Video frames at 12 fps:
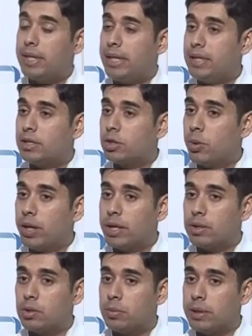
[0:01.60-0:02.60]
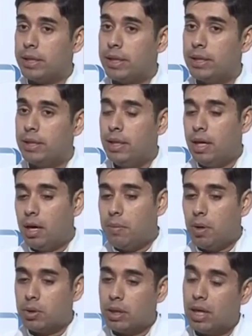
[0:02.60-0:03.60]
way, is going to be
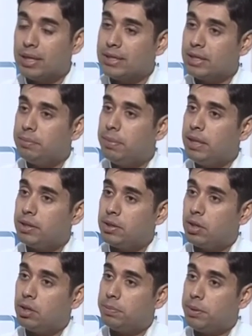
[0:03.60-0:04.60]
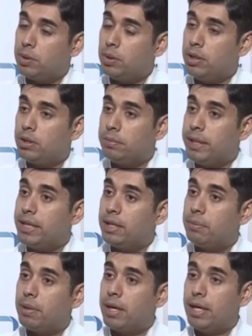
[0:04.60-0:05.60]
about $100 billion purely on
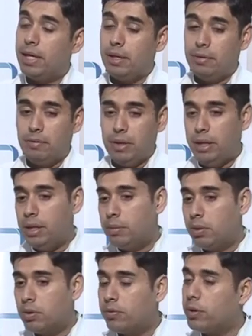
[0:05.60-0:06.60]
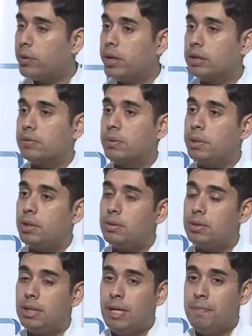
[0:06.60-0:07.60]
media buy in about few years from now.